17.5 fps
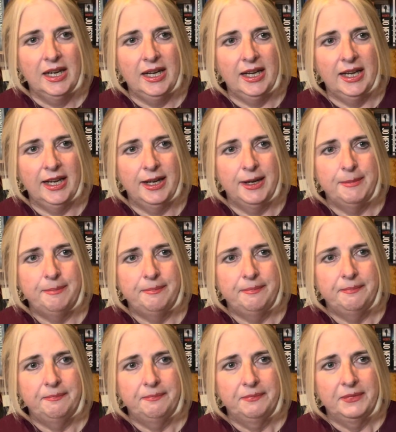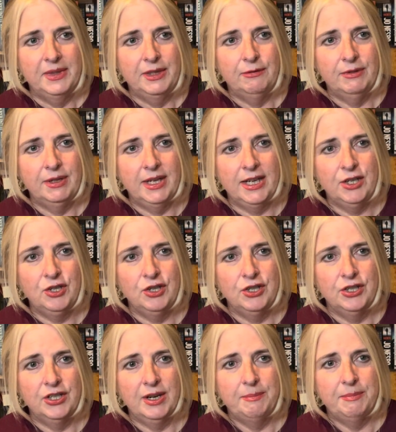the
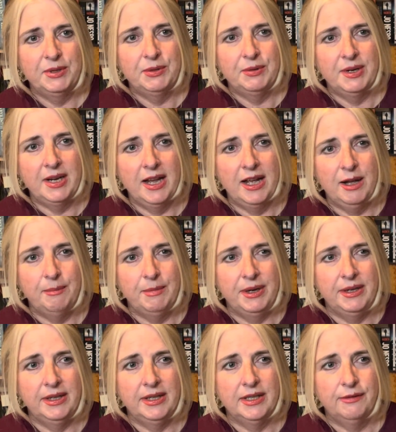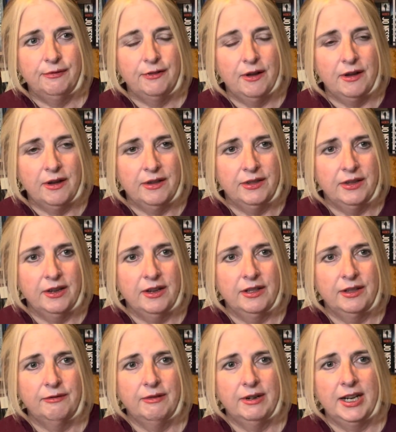relationship between Helma and his father,
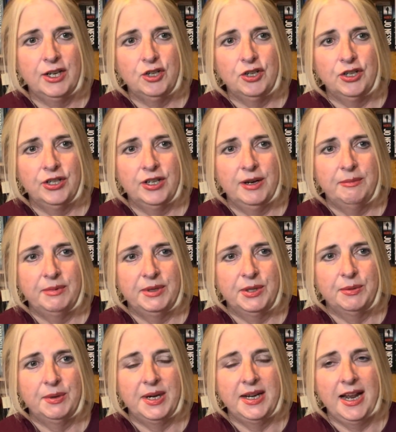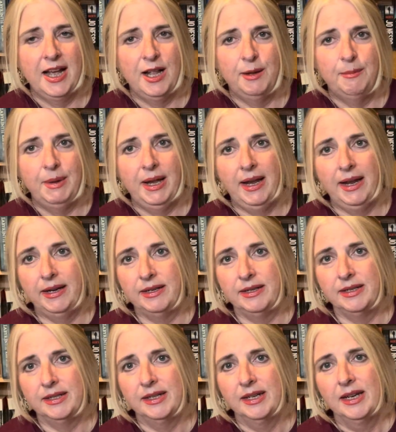the relationship between Helma
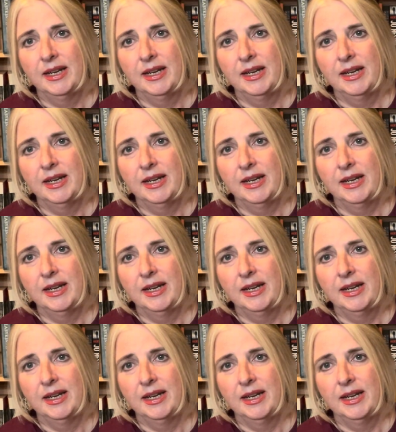and